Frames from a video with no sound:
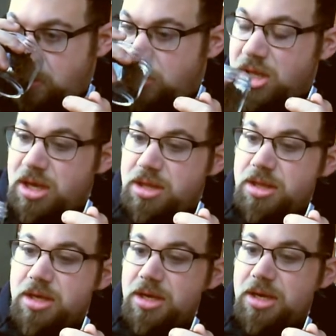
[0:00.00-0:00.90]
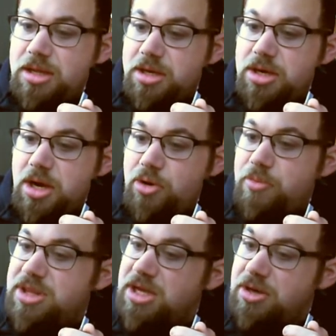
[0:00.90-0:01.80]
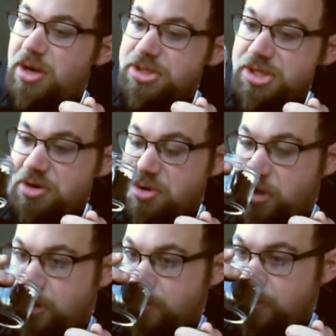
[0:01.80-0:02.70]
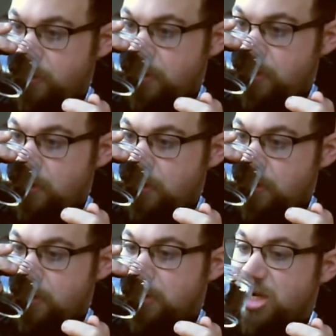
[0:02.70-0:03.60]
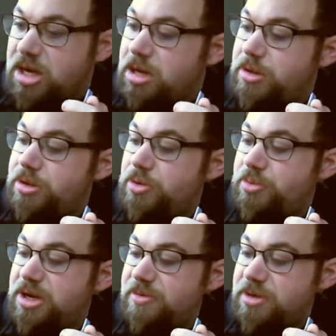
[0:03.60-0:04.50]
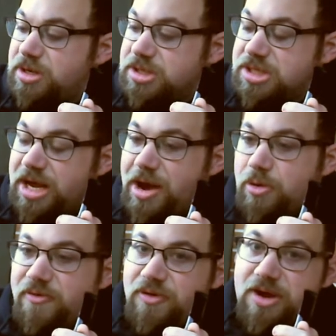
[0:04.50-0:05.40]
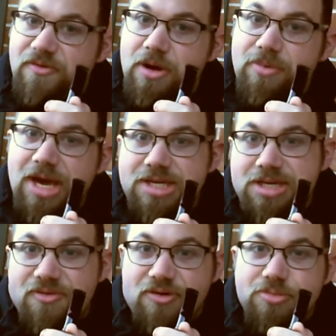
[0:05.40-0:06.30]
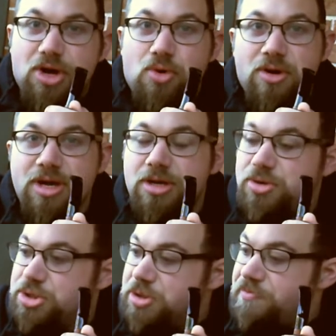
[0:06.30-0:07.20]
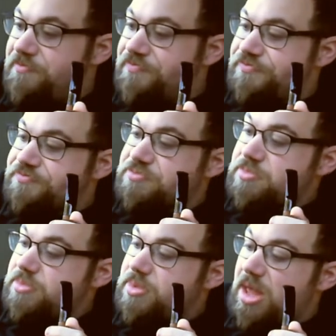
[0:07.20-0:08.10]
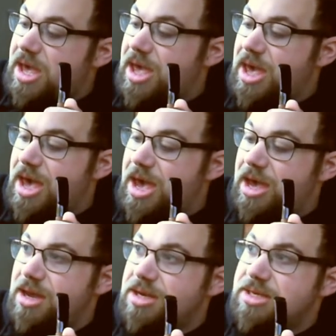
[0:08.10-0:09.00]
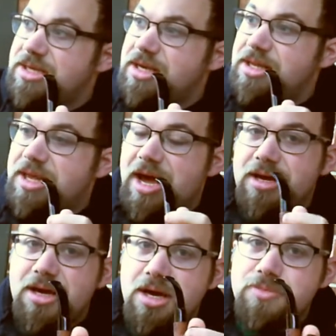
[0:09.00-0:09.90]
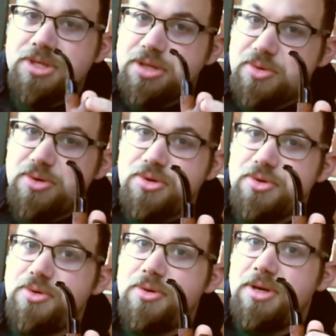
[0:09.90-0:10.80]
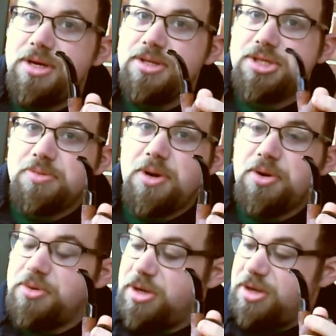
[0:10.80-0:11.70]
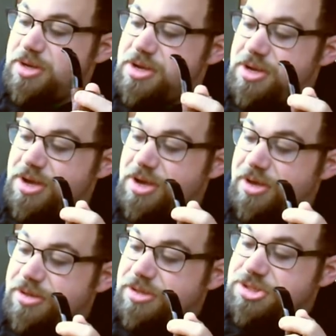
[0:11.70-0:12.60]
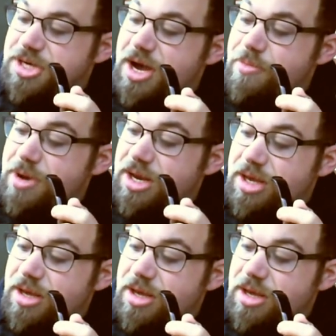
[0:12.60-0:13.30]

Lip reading: note, but then you also get a little bit of a sour flavor, I'm guessing from the Orientals, and that comes through in the smoke. There's not many